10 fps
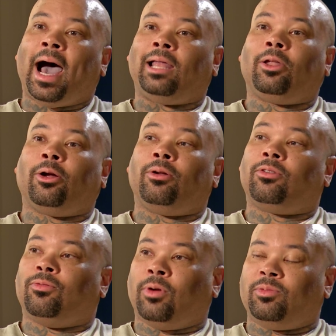I
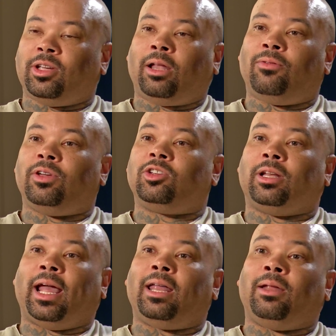learned from
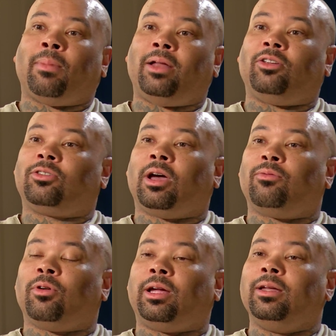television and in my
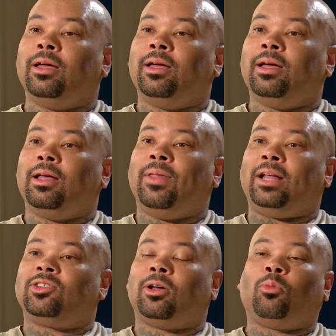discovery
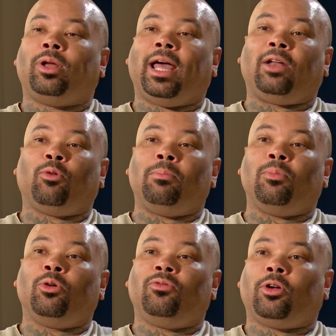that someone had
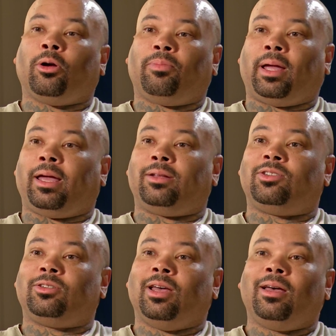removed her
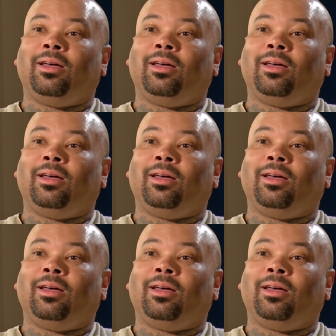pants.